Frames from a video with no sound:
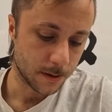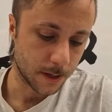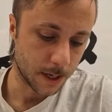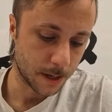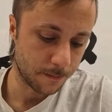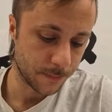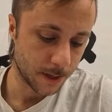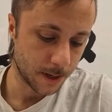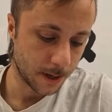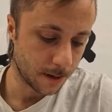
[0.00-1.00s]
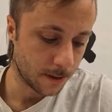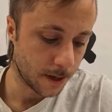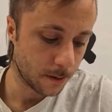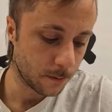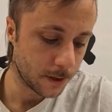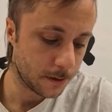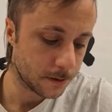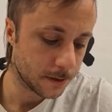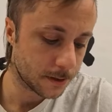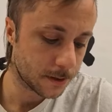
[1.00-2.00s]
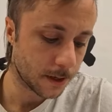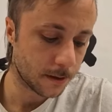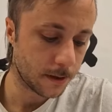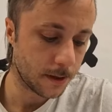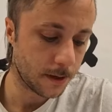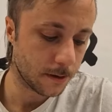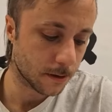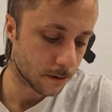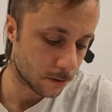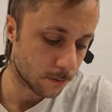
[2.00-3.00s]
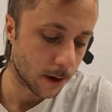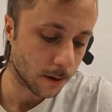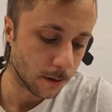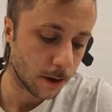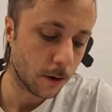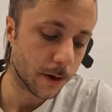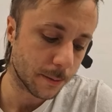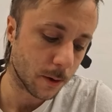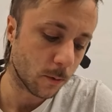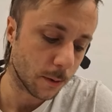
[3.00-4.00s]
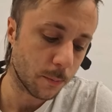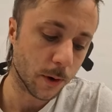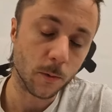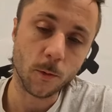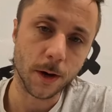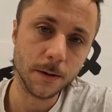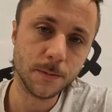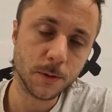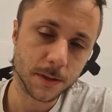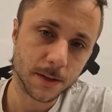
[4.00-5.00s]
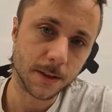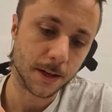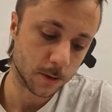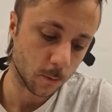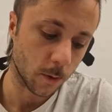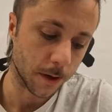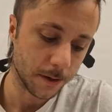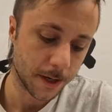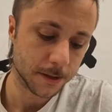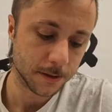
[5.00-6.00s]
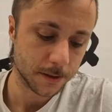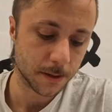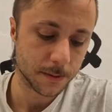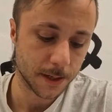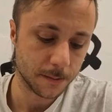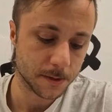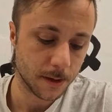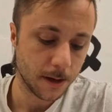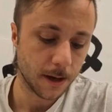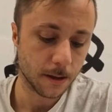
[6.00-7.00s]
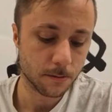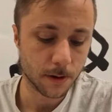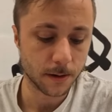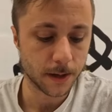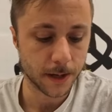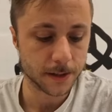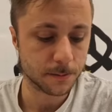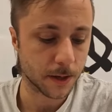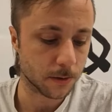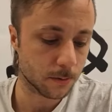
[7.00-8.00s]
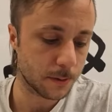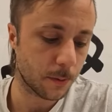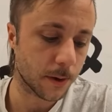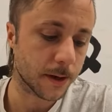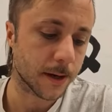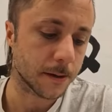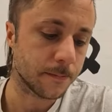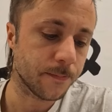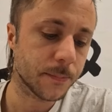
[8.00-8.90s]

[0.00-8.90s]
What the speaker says: And then we usually set the throttle low at about 1.1. You can set that to 1 actually sometimes. And throttle high is about 3.9.